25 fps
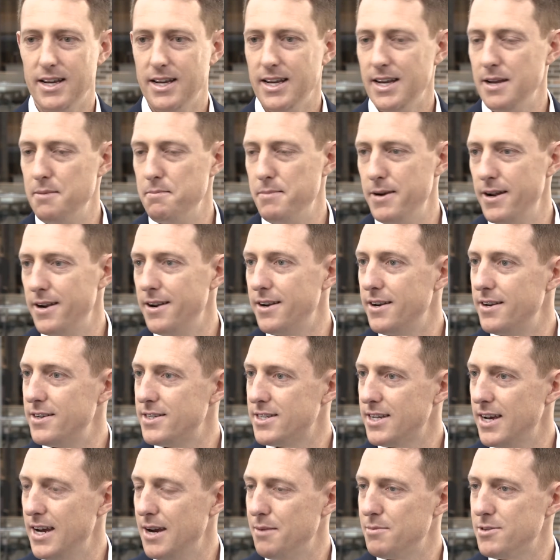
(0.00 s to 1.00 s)
embedded
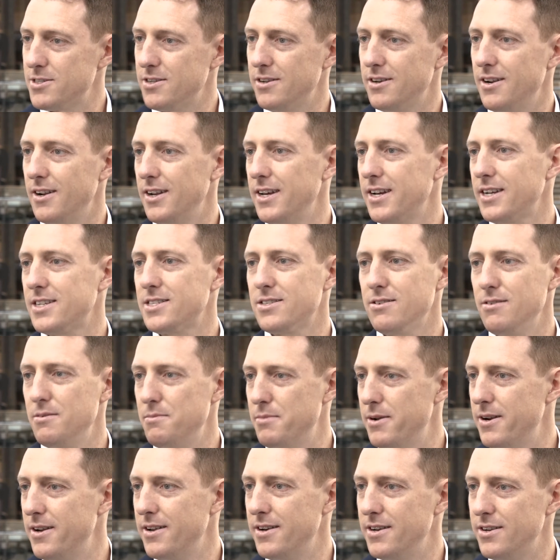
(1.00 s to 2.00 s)
into Amazon Alexa,
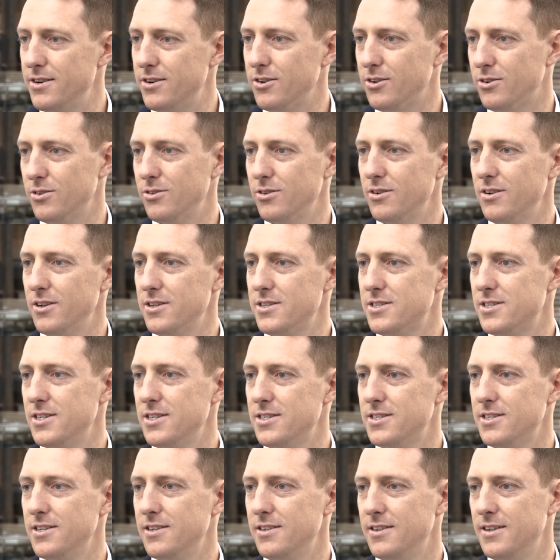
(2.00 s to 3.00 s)
embedded into Google
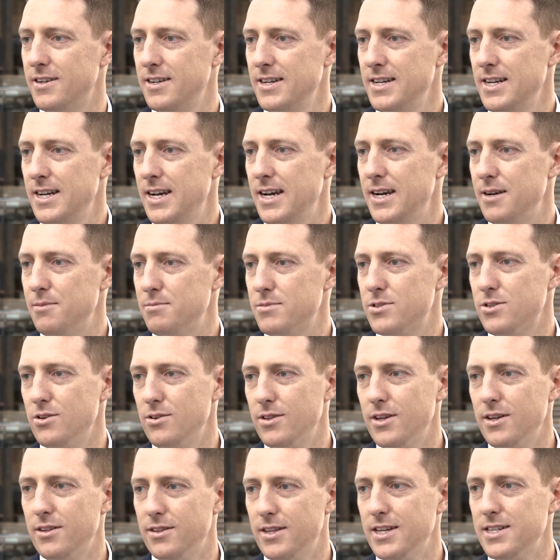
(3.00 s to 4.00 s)
Assistant. So
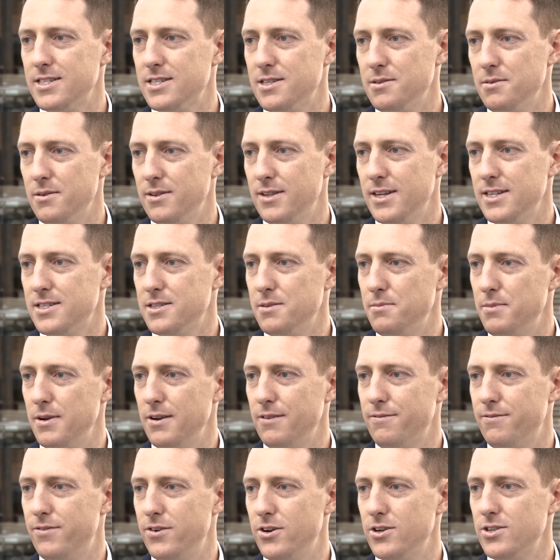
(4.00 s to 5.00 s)
that's a
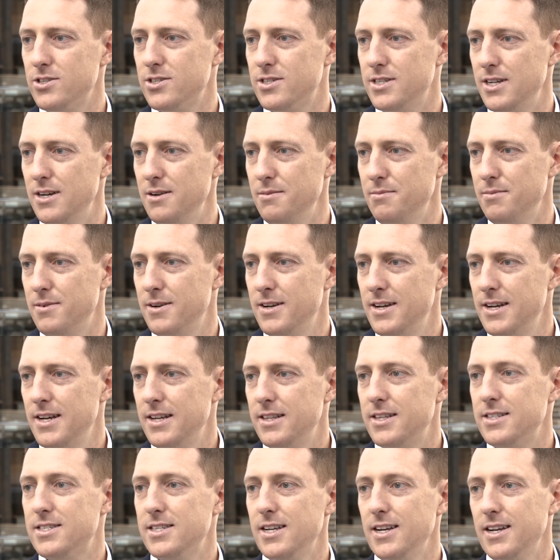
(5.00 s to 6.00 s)
big first step.
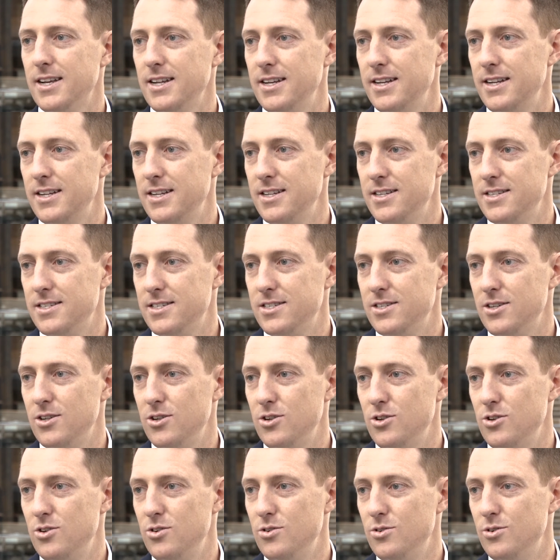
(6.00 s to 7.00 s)
The second is
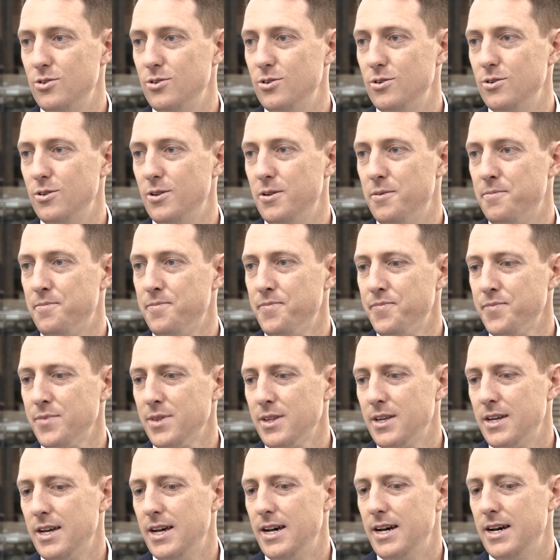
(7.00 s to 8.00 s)
your
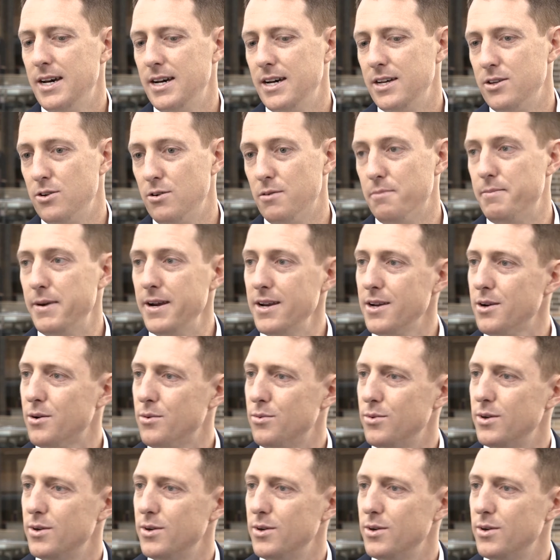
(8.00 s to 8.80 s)
bank